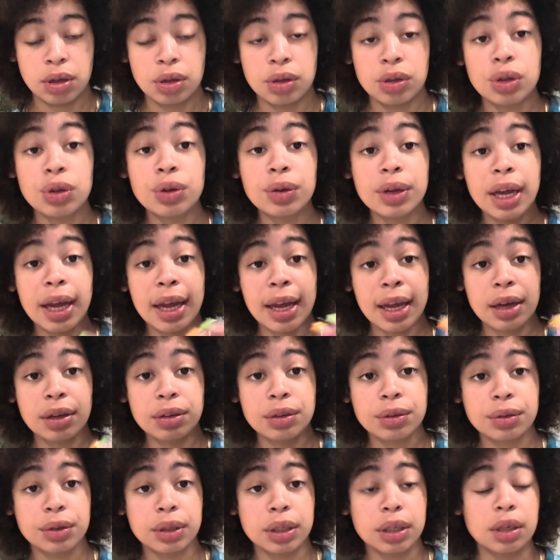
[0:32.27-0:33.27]
You can
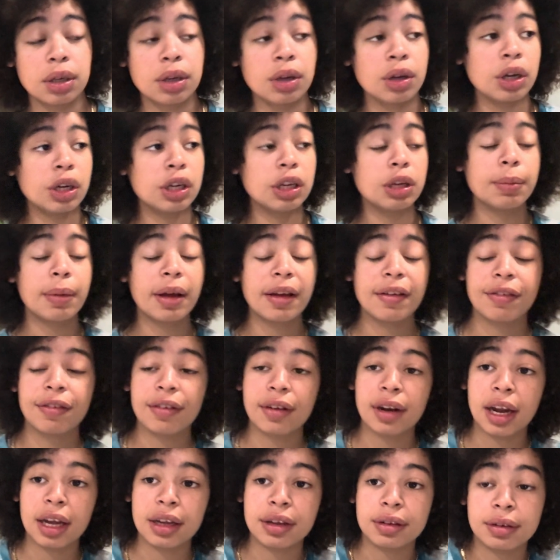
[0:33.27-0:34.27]
handle it. You may feel
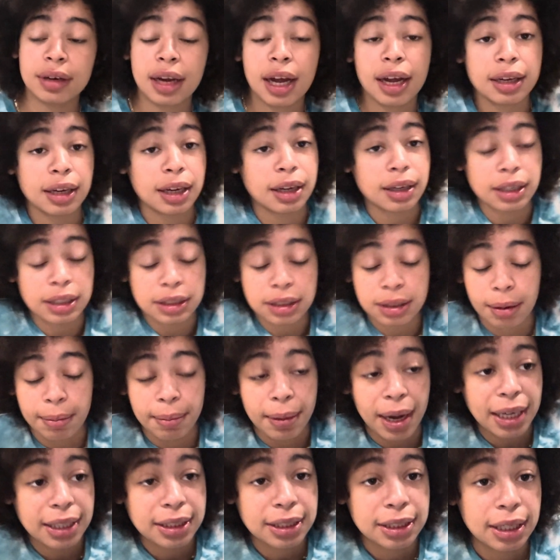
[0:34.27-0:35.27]
like you're not. It's a
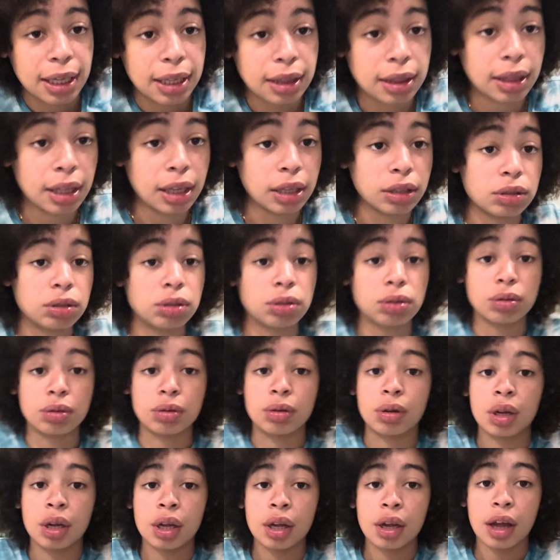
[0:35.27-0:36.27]
mindset thing too.
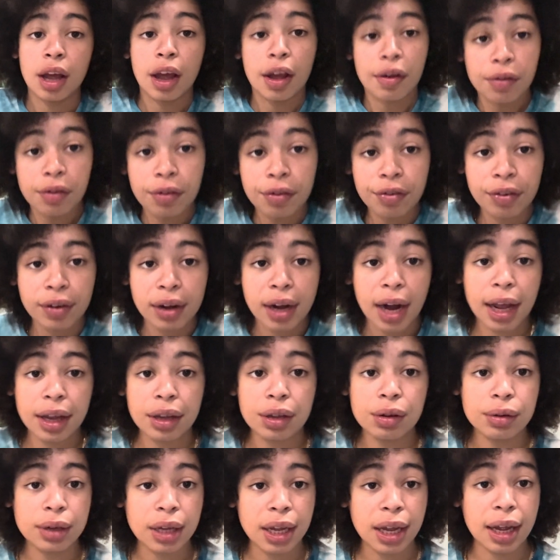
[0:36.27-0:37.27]
If you feel like
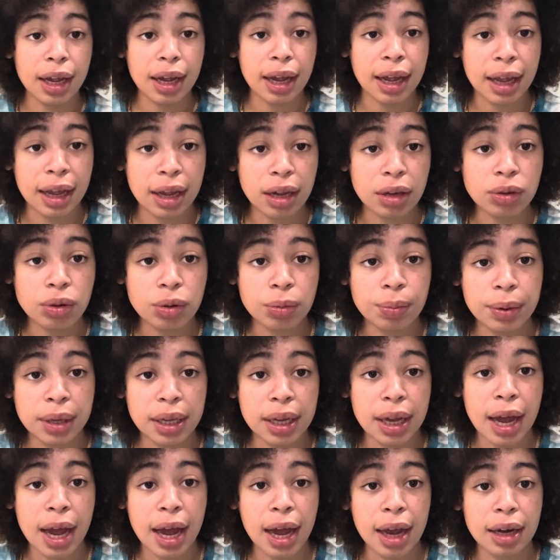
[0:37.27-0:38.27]
you can't handle
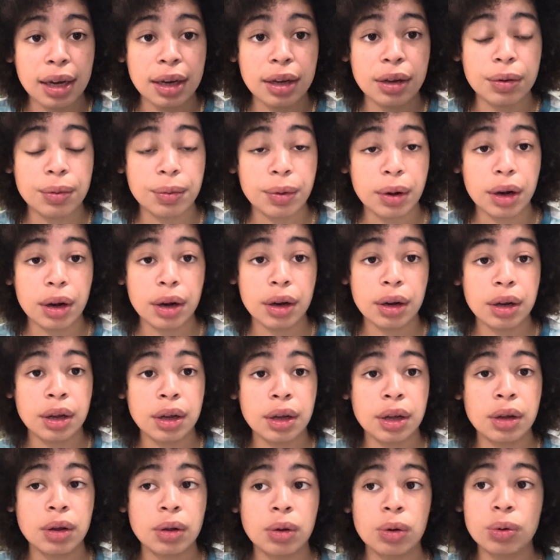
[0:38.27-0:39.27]
being highly aware,
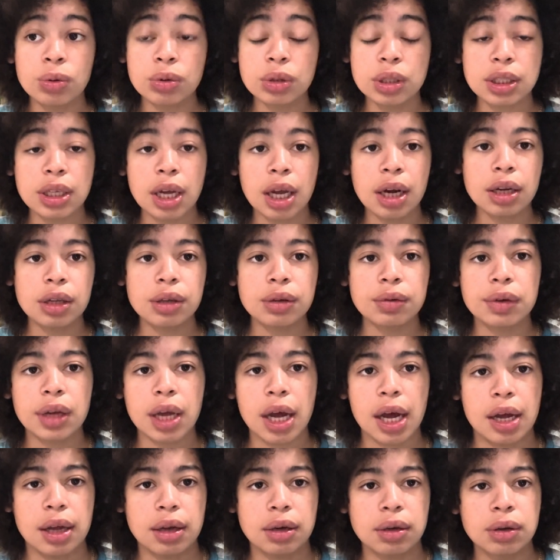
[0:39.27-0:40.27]
who's telling you
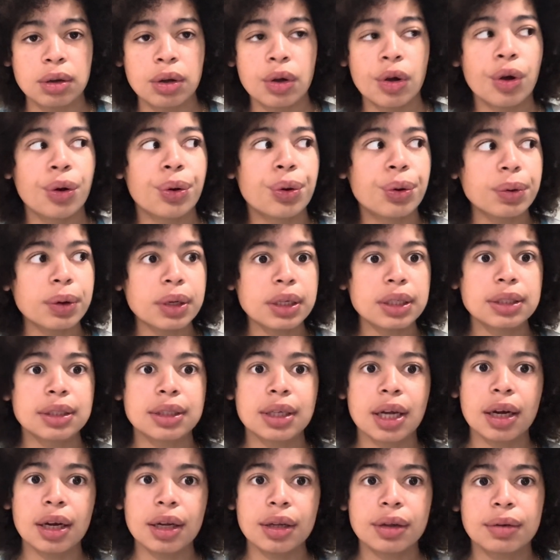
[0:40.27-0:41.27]
that? Who is
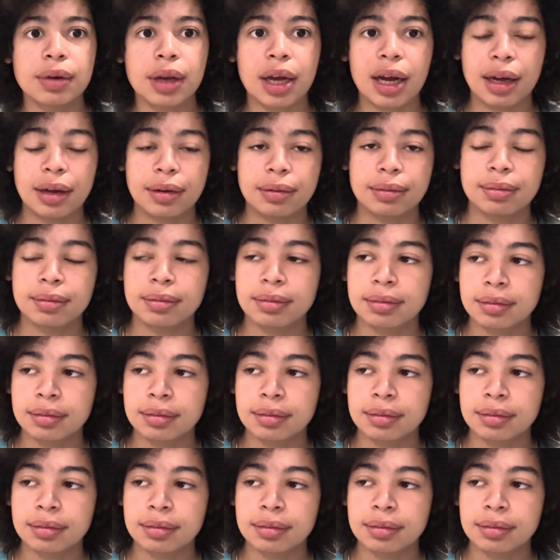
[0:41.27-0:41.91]
telling you that?